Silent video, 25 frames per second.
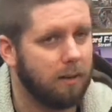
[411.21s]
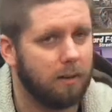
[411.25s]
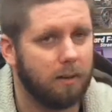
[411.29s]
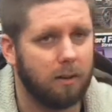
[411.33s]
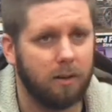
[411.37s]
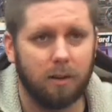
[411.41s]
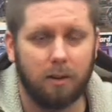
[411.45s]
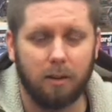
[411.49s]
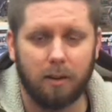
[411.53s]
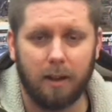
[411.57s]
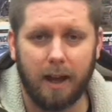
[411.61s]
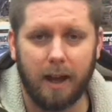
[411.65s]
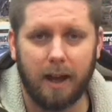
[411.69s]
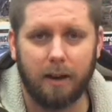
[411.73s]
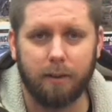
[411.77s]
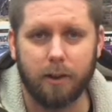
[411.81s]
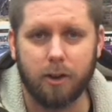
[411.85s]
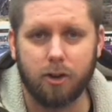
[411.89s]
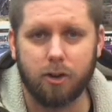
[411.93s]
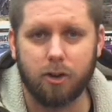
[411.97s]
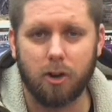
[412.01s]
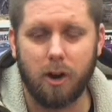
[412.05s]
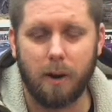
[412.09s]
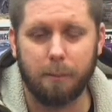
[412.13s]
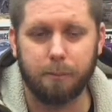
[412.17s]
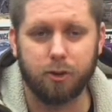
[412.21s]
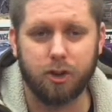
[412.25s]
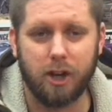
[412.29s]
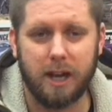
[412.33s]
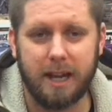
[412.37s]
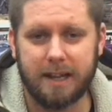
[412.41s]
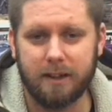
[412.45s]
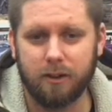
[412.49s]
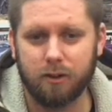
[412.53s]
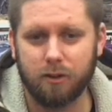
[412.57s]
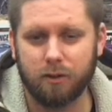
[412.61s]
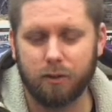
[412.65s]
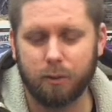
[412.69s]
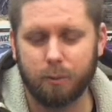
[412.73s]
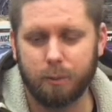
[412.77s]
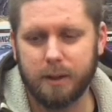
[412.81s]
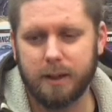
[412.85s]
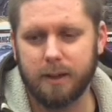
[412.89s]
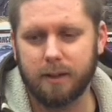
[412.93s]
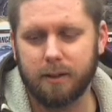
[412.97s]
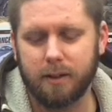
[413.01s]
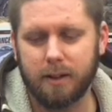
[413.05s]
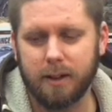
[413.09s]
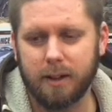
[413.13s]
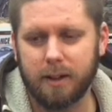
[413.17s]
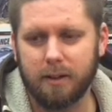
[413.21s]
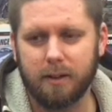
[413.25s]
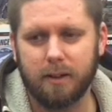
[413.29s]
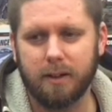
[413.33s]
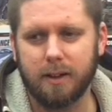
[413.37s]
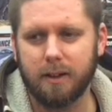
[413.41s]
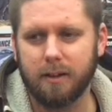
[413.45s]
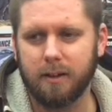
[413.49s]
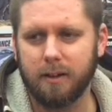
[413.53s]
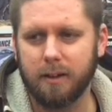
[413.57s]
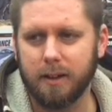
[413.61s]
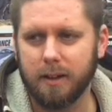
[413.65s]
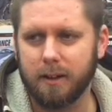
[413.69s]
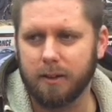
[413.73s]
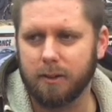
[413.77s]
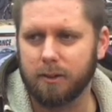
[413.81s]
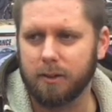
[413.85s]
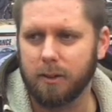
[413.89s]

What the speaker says: all how the shop changed from year to year to year to year.